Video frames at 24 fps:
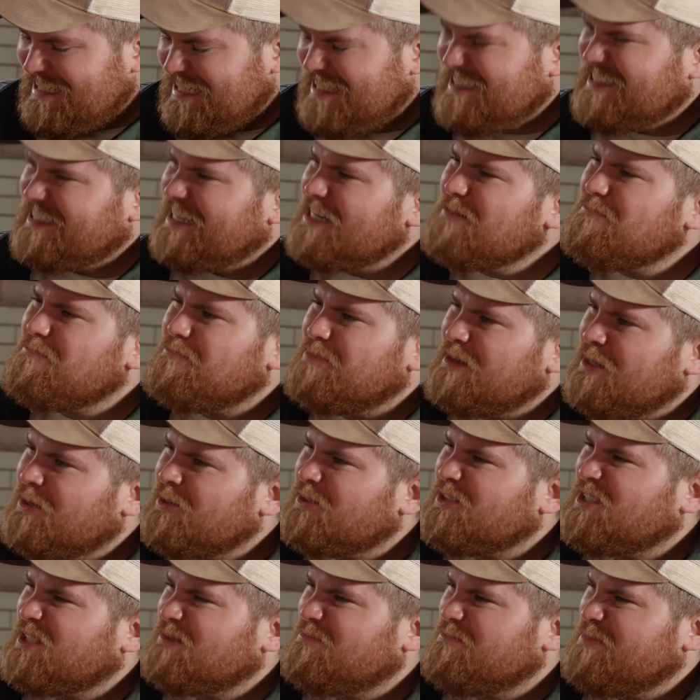it's like
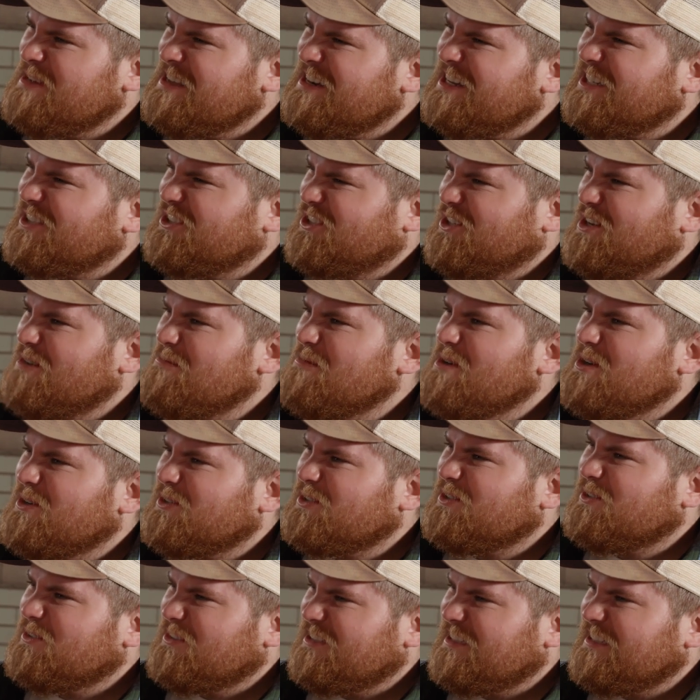bitter spinach
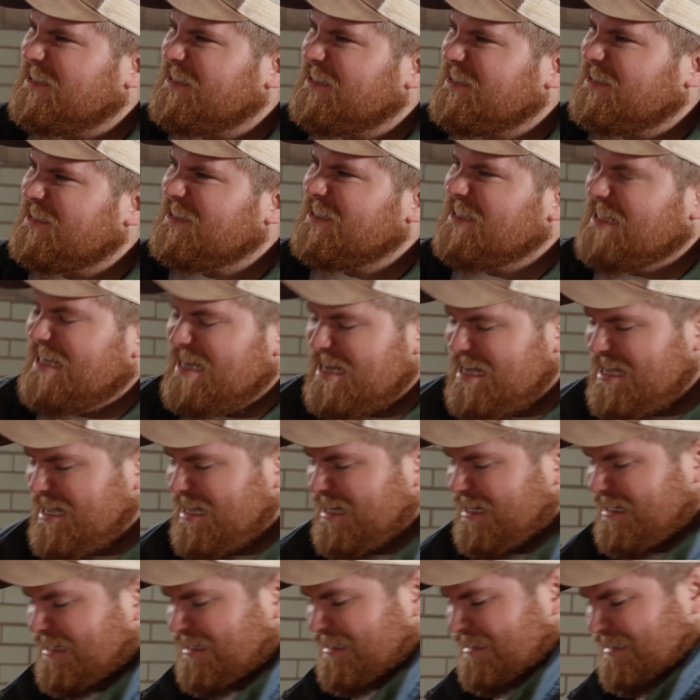almost, really. Really?
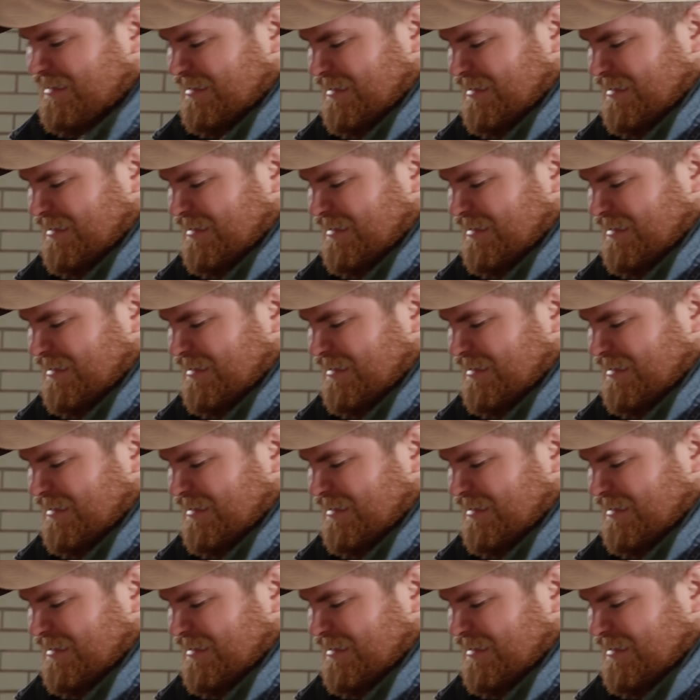Yeah. Take some